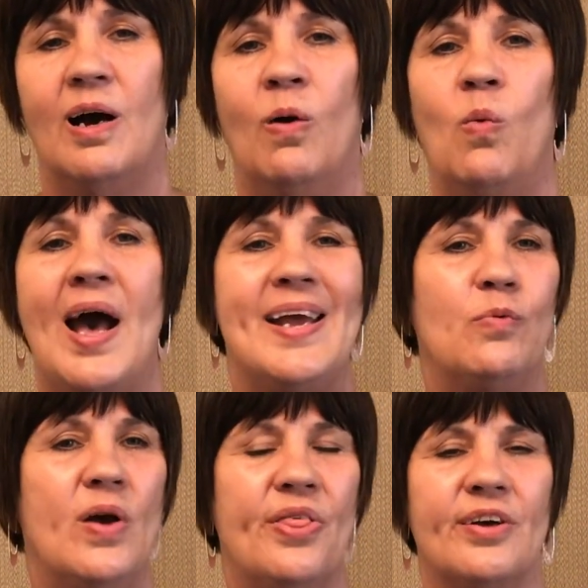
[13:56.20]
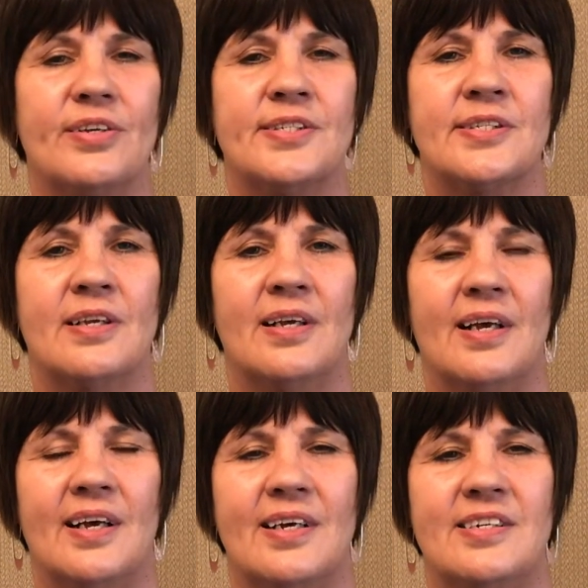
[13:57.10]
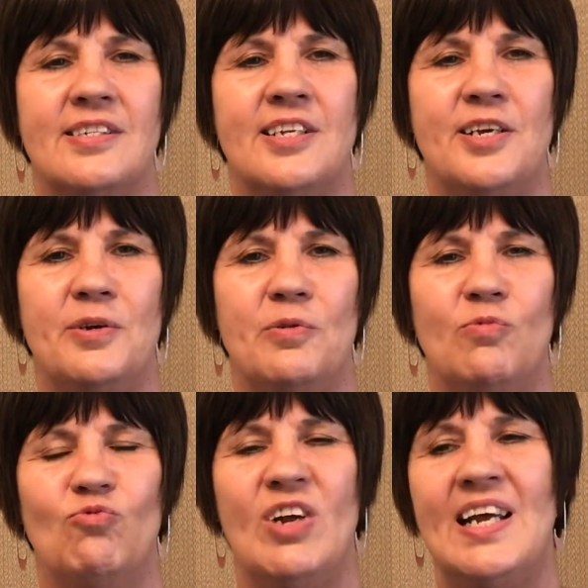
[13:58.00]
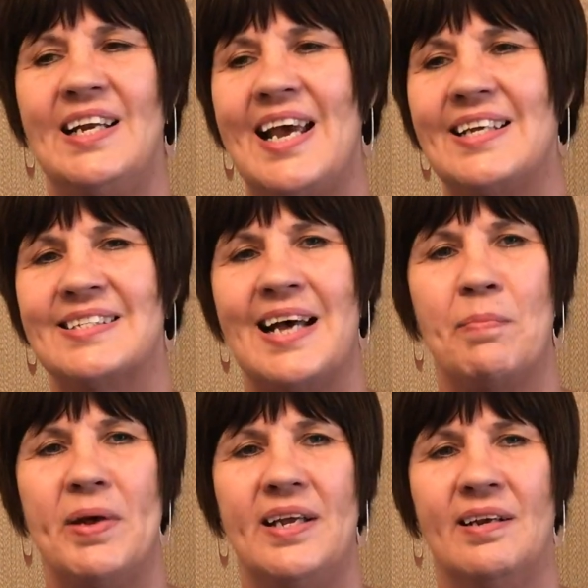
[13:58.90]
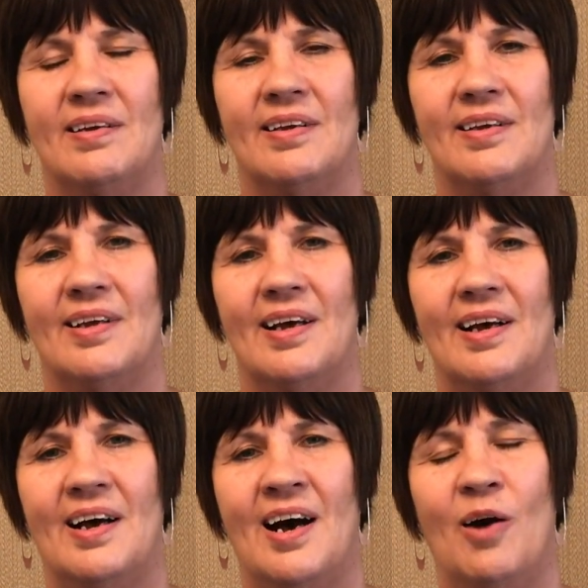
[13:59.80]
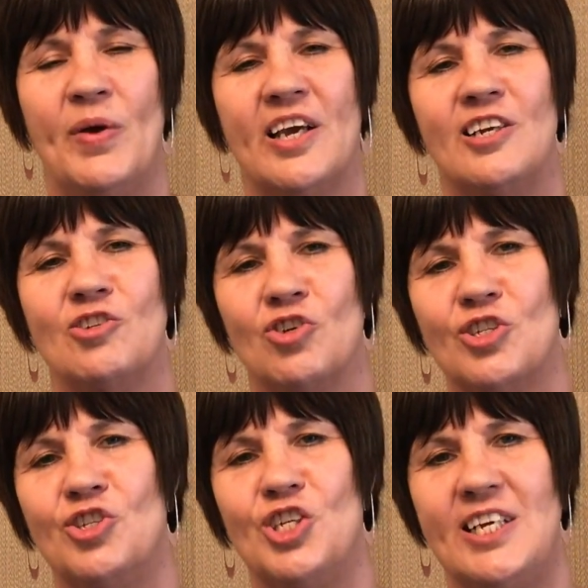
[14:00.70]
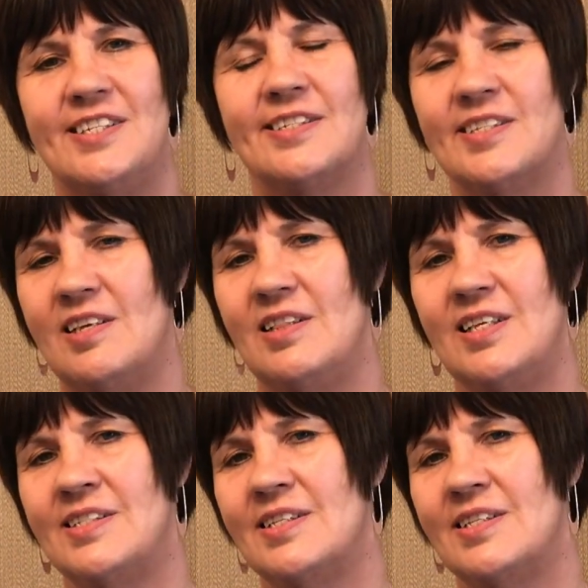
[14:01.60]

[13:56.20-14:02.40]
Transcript: away with us, to really examine, are we going to trust Jesus in this